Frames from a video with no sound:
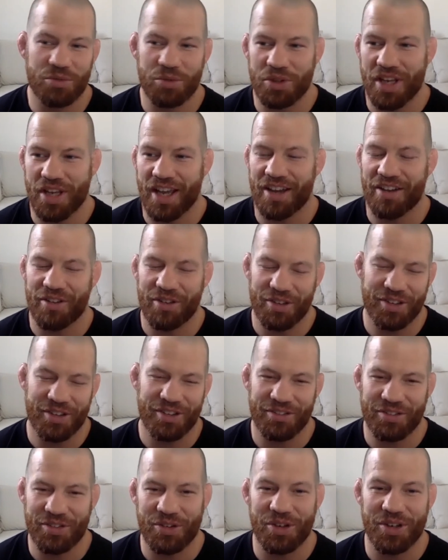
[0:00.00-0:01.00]
Well, yeah,
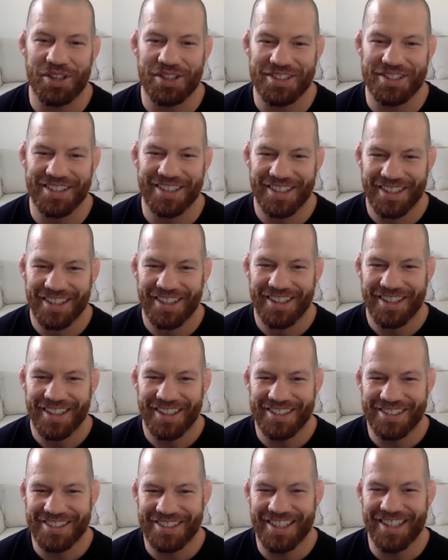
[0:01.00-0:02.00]
of course.
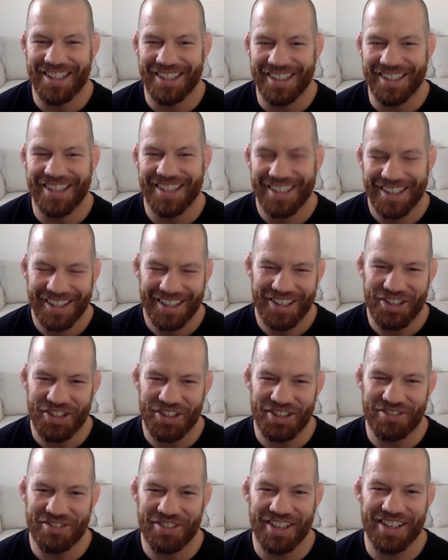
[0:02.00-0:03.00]
Good
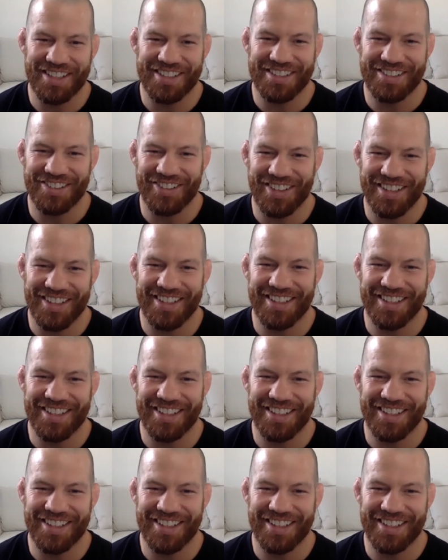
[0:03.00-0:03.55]
advice, right?